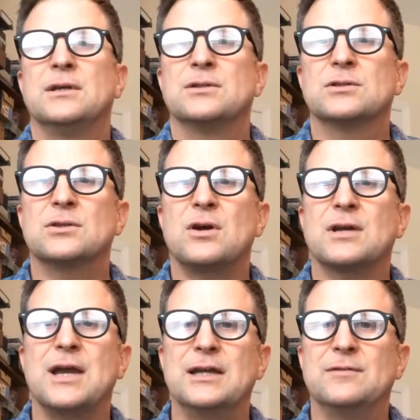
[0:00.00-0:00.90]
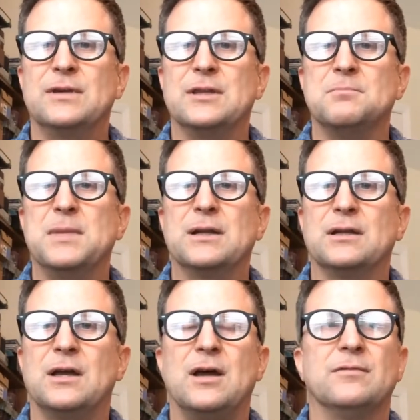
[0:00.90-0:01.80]
Start kind of in the
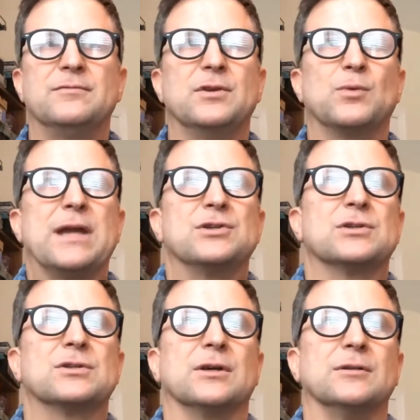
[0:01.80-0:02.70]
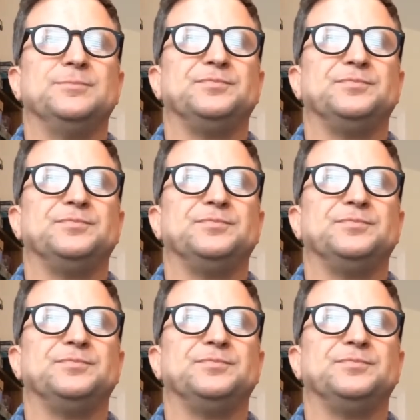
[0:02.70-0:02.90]
middle of the register.